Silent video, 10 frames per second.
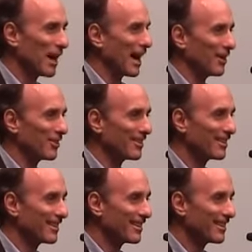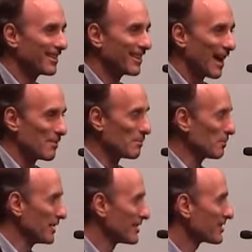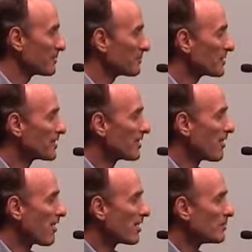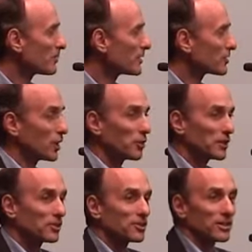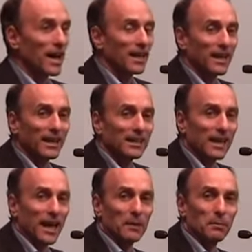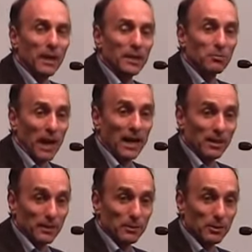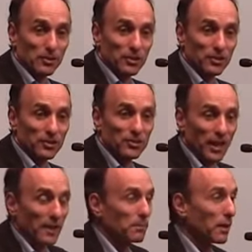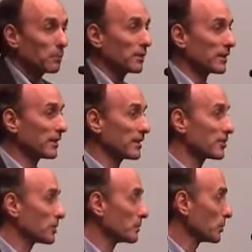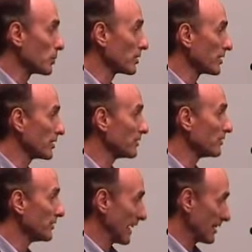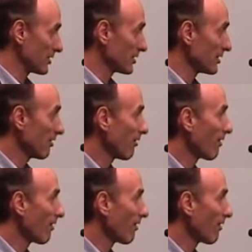Wow. I'm impressed. So this is not a campaign rally because this is a publicly supported event.